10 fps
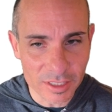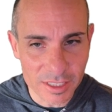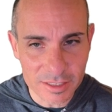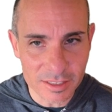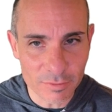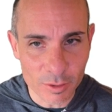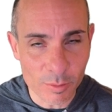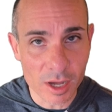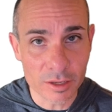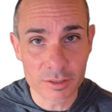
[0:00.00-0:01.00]
these different
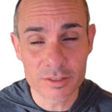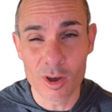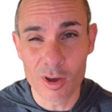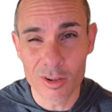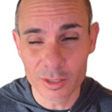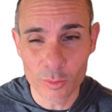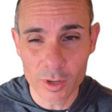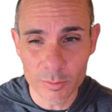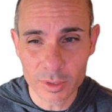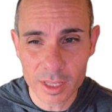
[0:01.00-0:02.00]
models all in
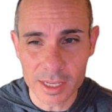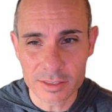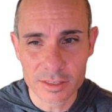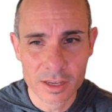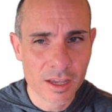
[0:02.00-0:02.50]
one place.